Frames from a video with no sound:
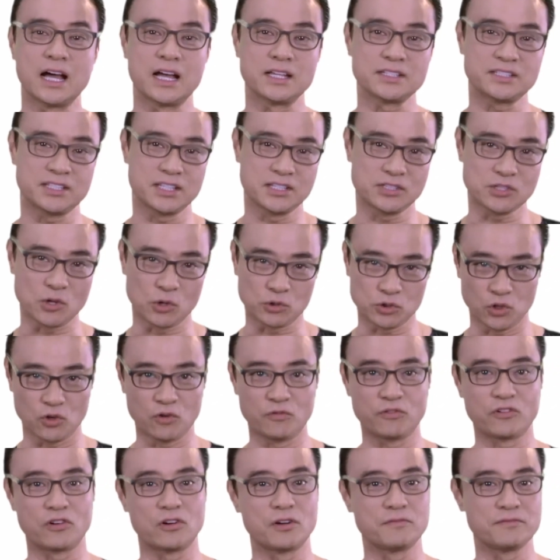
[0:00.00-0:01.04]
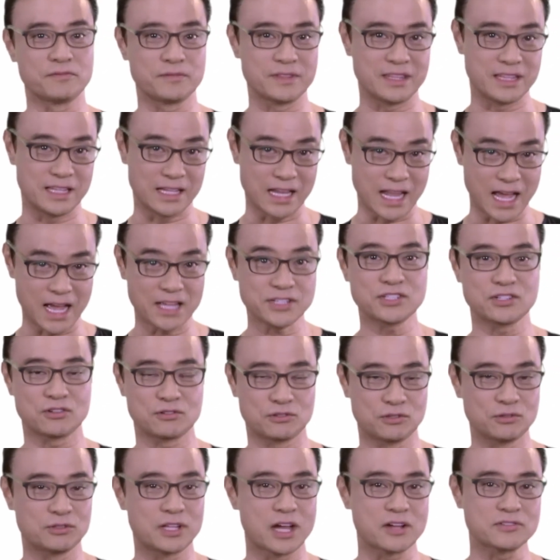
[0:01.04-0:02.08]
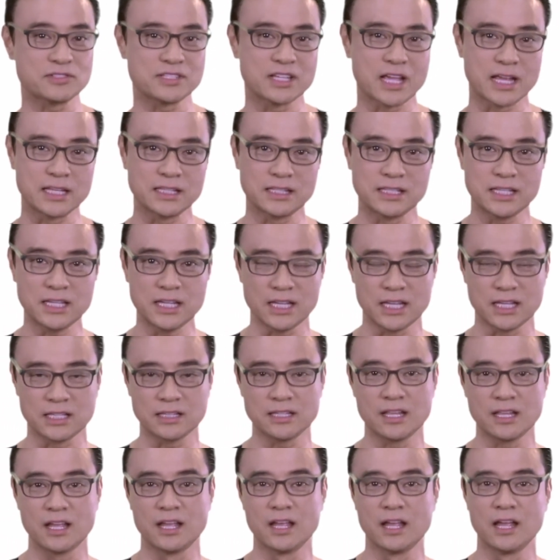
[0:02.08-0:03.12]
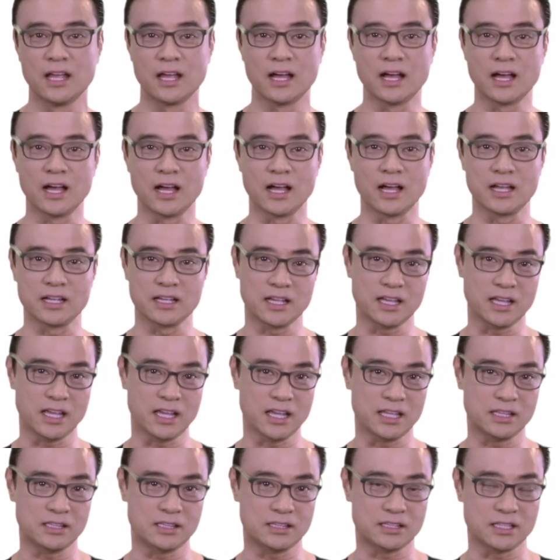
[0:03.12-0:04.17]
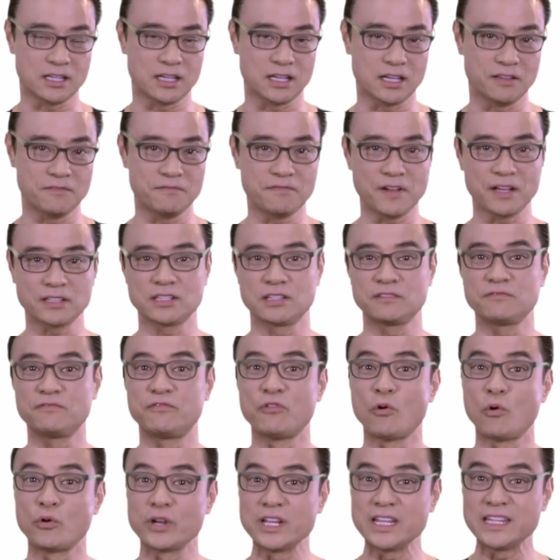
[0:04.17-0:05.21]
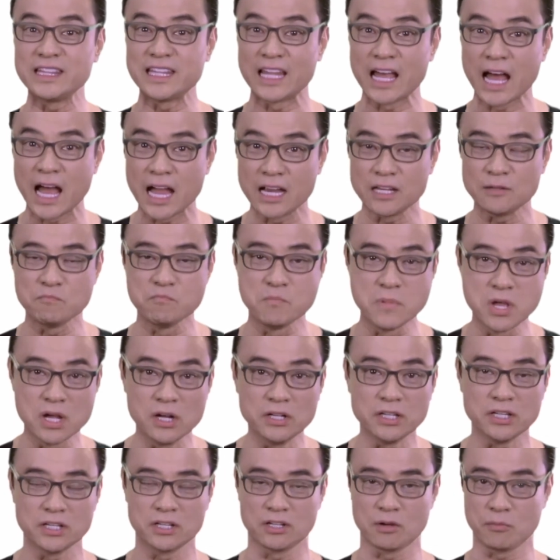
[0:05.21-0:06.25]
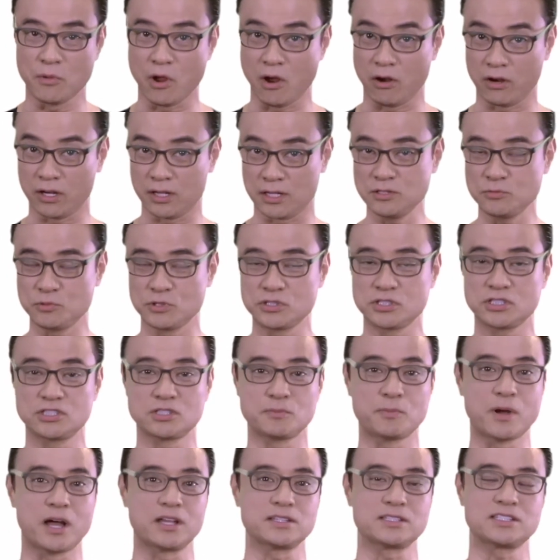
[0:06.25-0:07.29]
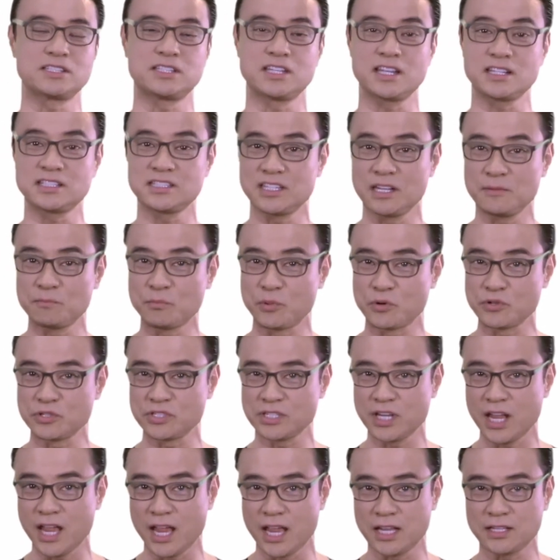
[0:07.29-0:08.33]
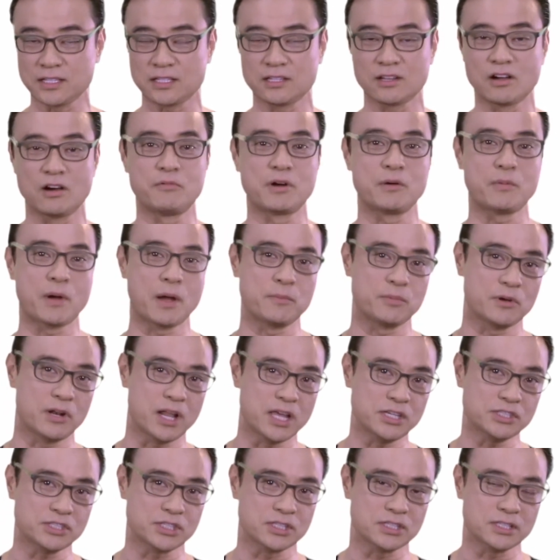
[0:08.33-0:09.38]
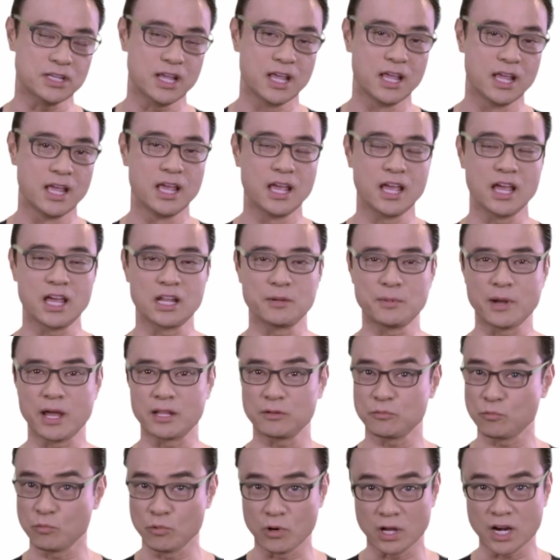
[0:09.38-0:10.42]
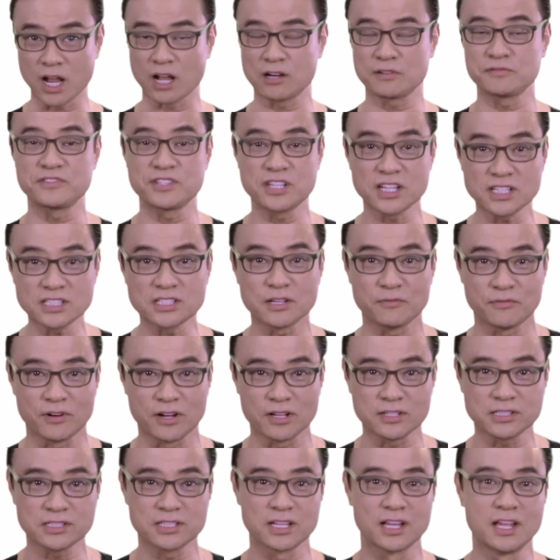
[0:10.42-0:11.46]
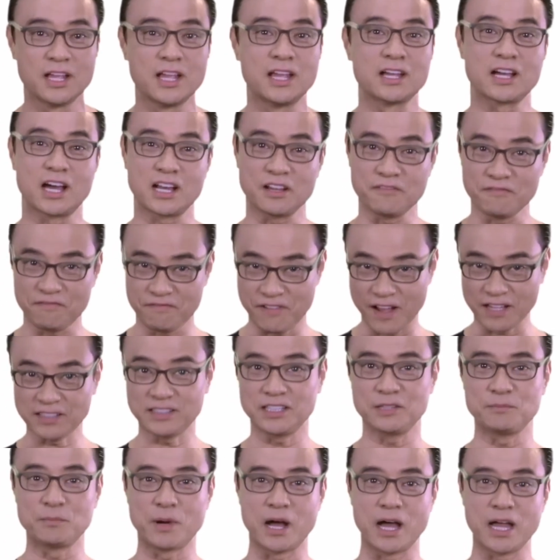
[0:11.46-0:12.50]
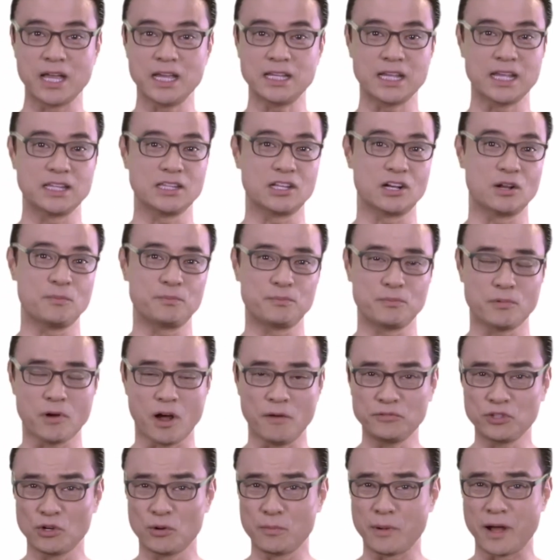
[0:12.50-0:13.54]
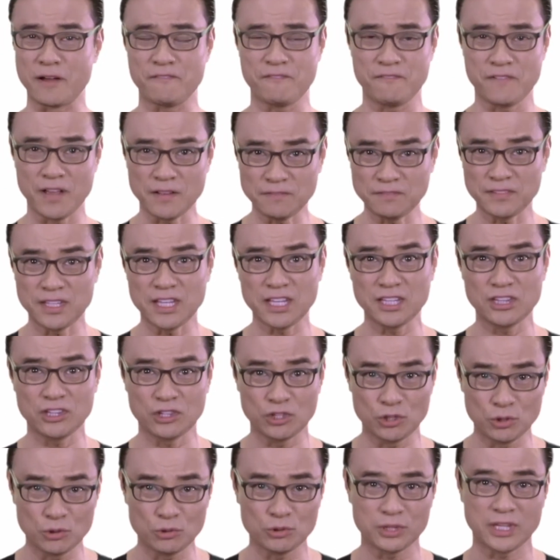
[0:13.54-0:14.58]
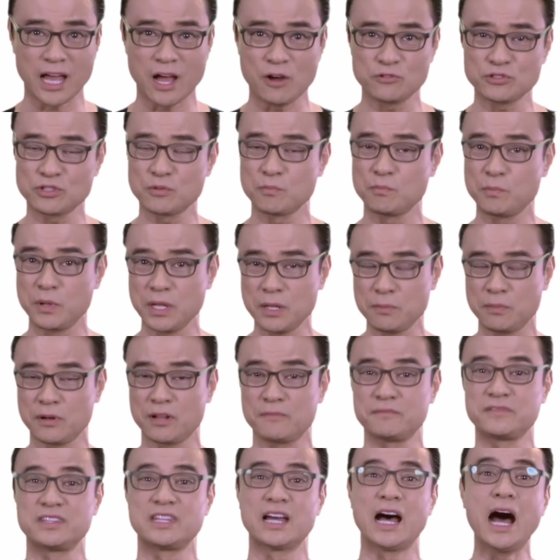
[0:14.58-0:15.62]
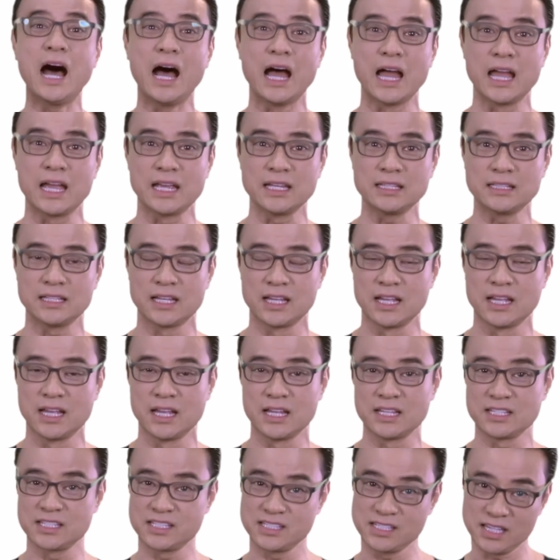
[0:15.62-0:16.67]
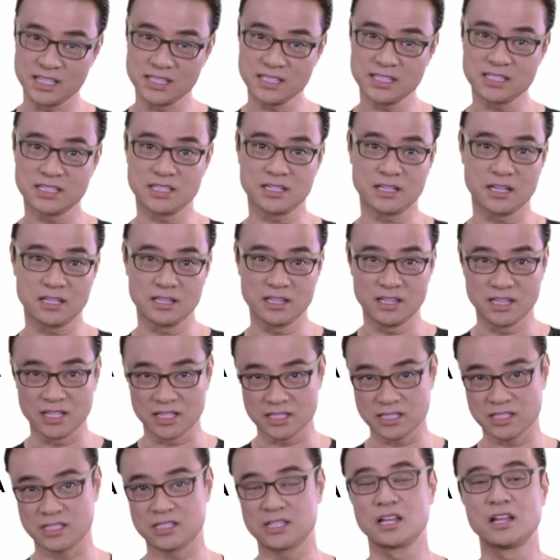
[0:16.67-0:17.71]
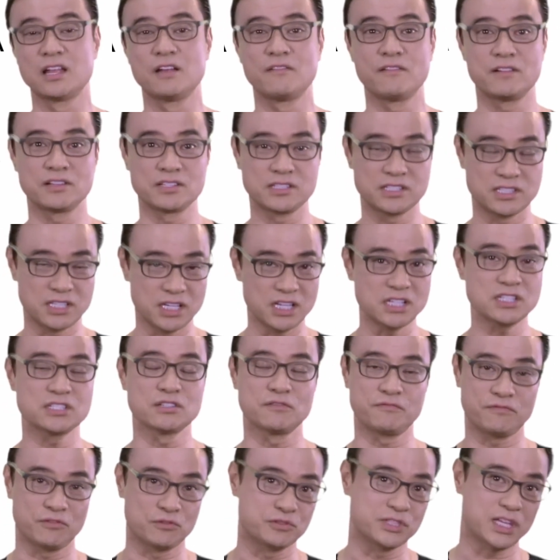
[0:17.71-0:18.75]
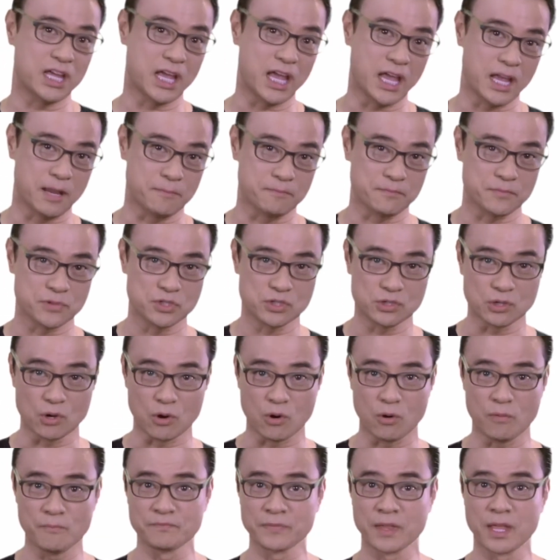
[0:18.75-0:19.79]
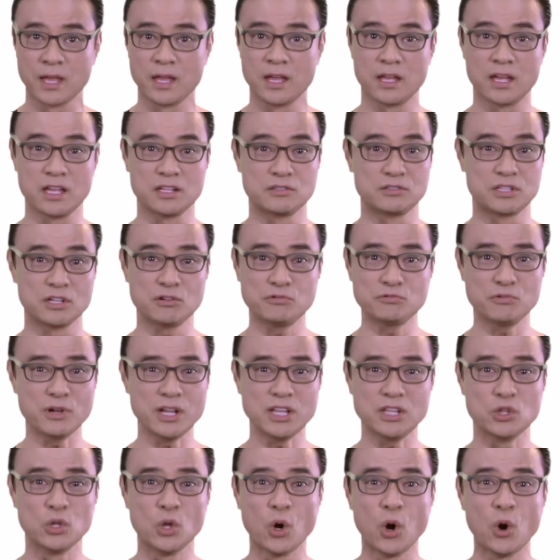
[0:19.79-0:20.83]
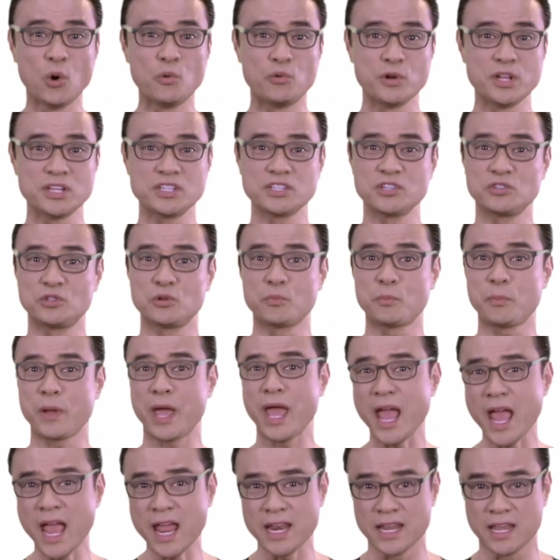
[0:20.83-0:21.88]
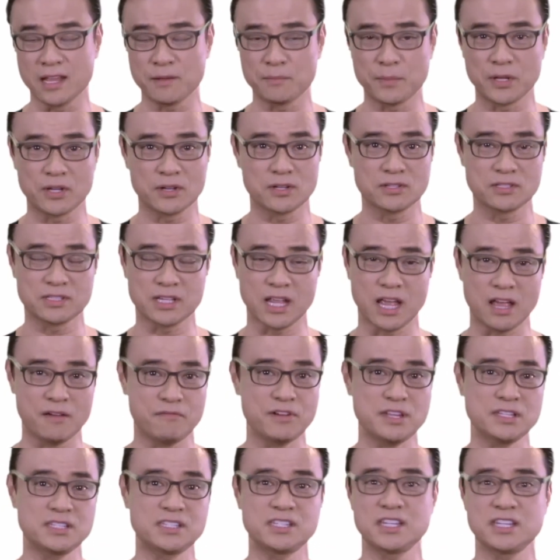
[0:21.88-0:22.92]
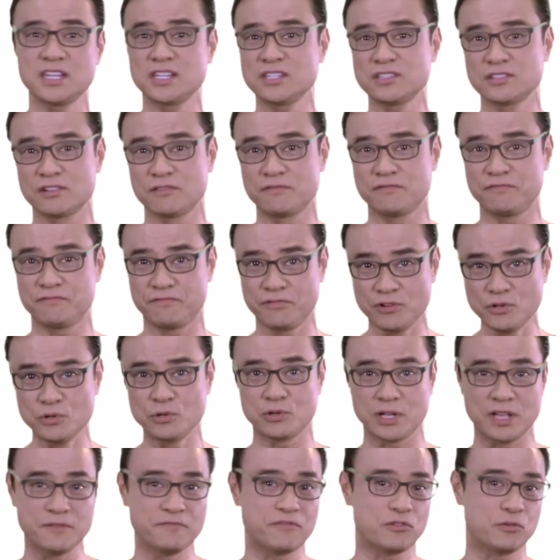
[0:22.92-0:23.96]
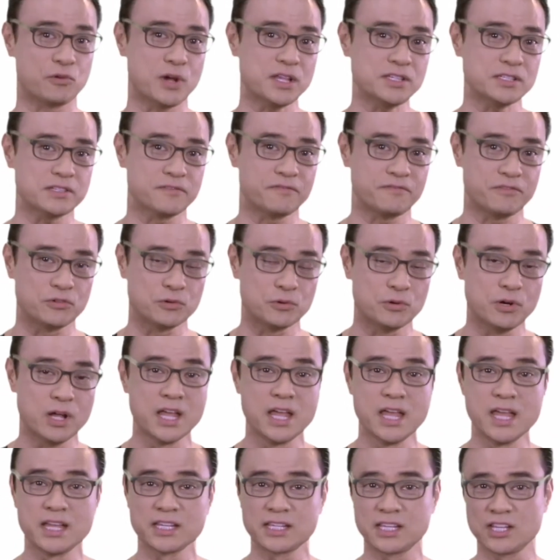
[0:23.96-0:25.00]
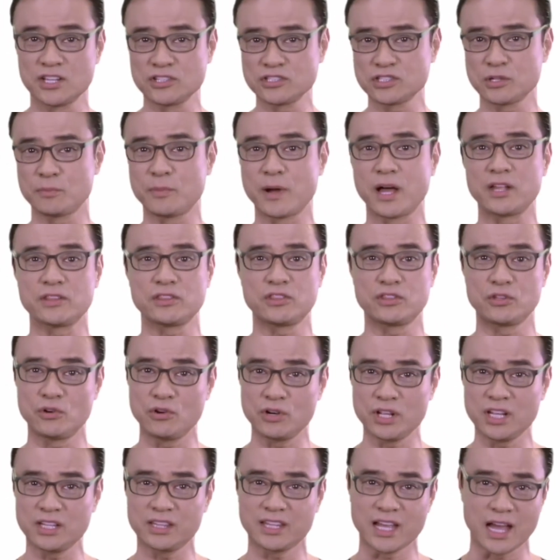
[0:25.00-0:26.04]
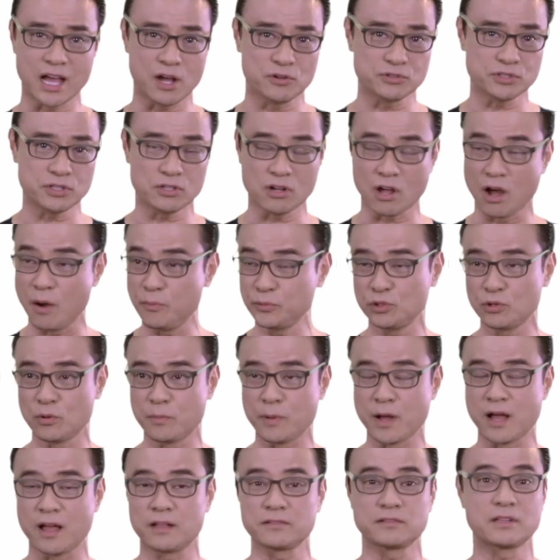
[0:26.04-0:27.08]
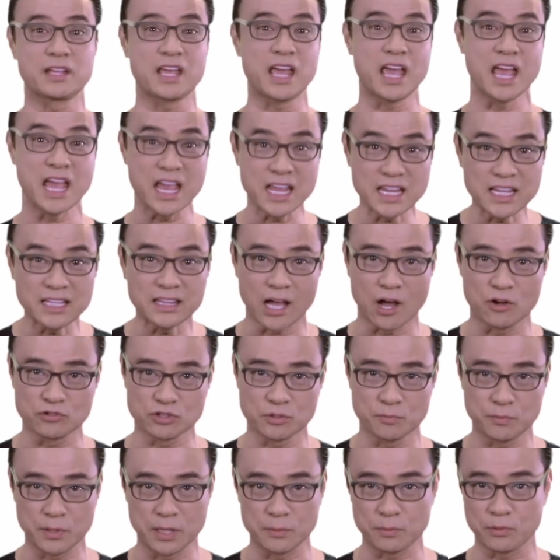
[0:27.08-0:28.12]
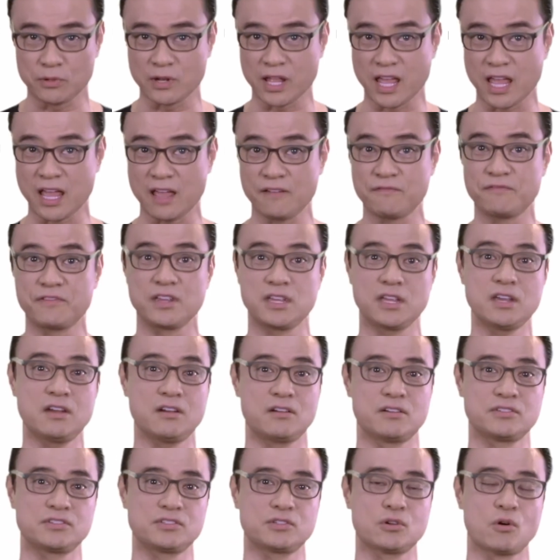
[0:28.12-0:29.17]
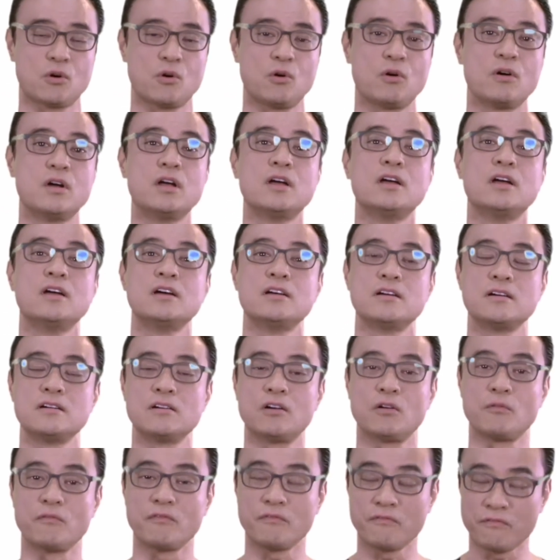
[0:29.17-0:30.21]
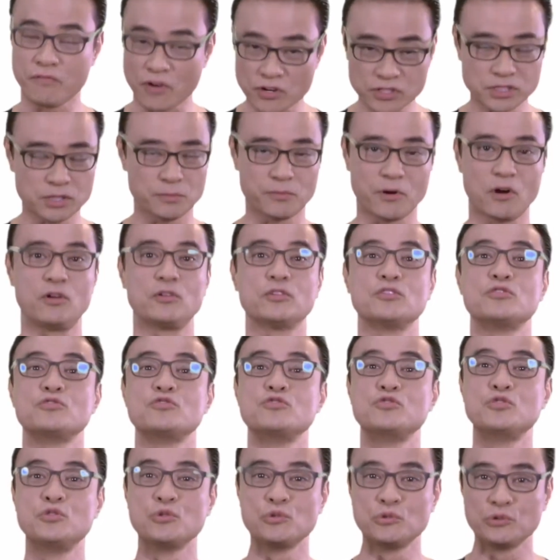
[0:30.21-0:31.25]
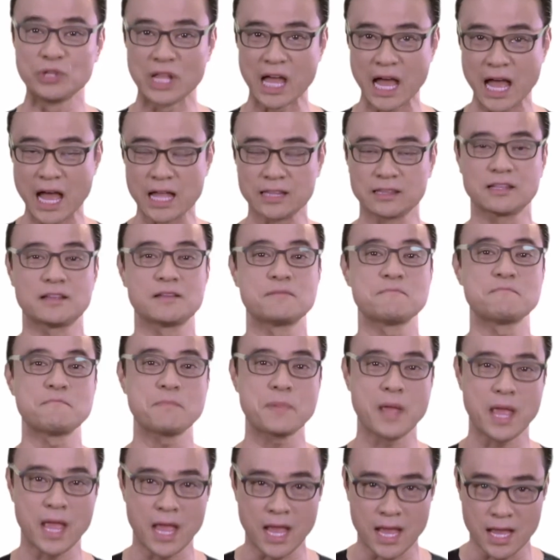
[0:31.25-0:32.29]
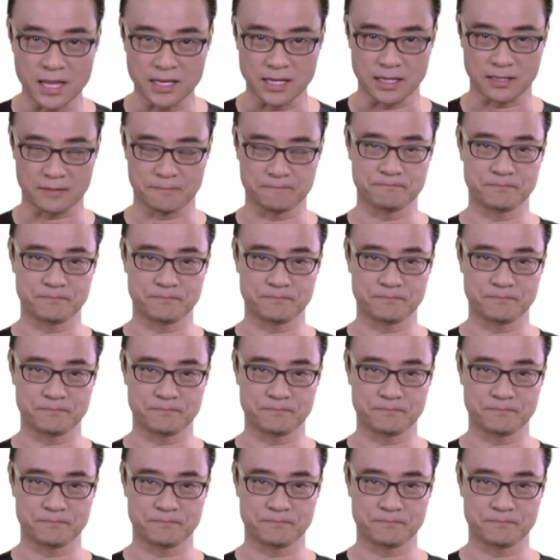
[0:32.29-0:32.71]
Since October of last year, 2019, it infected 49 million Americans, which is about 16% of our population, and about 1 out of 6 of us got infected by it, and then up to about 52,000 people have died since this seasonal flu came. So there's really no reason to panic because every seasonal flu, influenza flu, kills about 30,000 up to about 80,000 people every year. So first of all, do not panic.